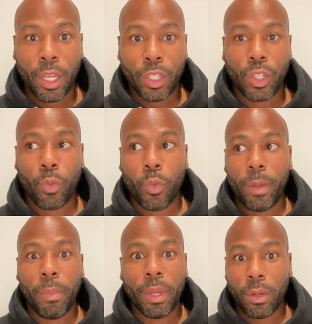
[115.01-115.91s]
to
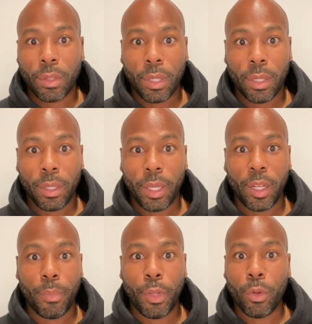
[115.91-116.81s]
rebuild in a
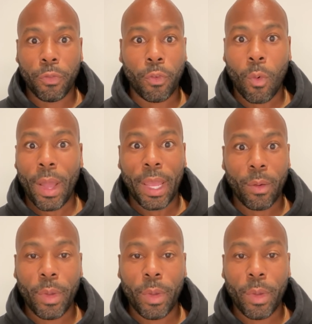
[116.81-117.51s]
beautiful way.